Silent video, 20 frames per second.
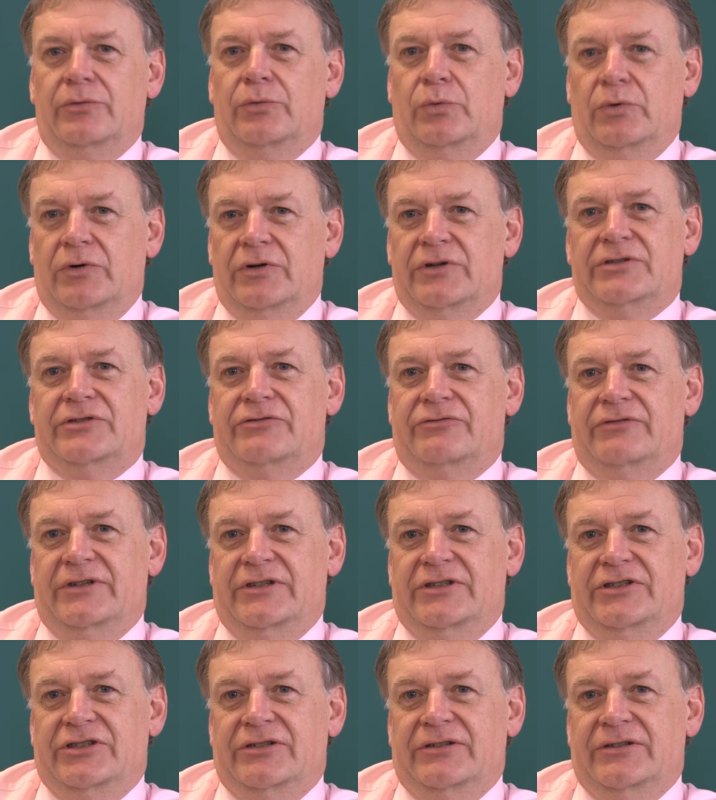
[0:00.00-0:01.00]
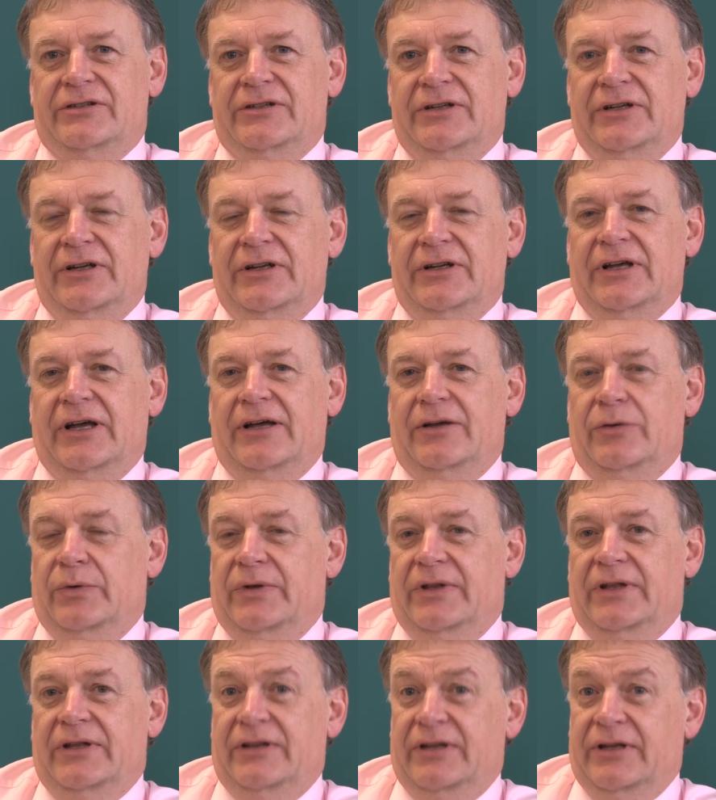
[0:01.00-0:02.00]
worst region
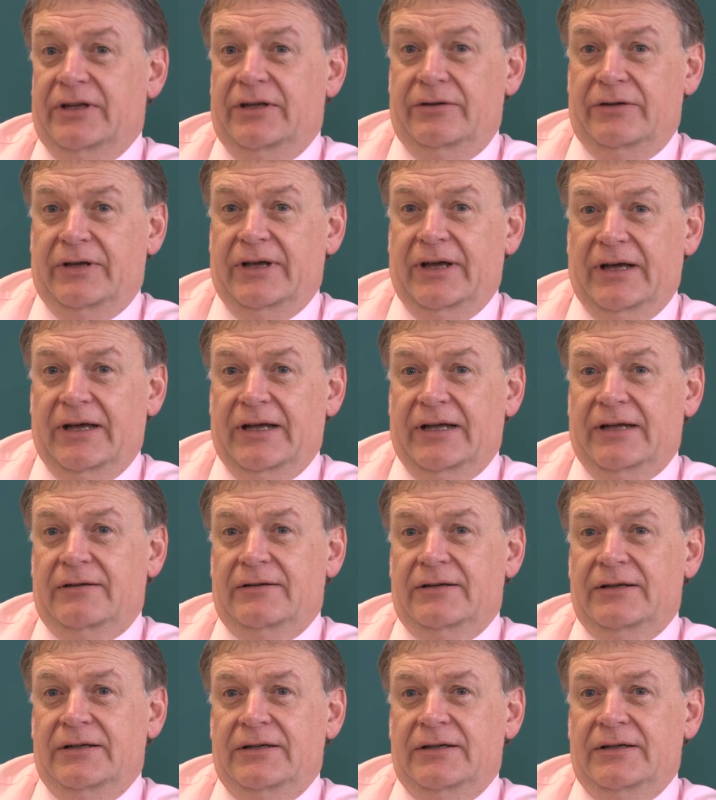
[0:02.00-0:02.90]
within the UK.